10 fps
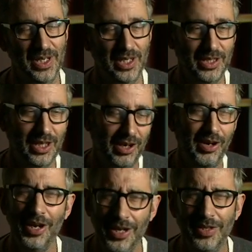And I'd
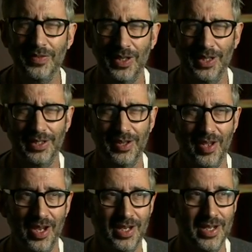kind of like to
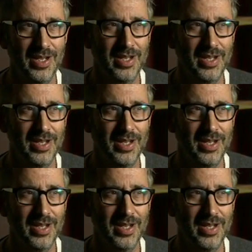think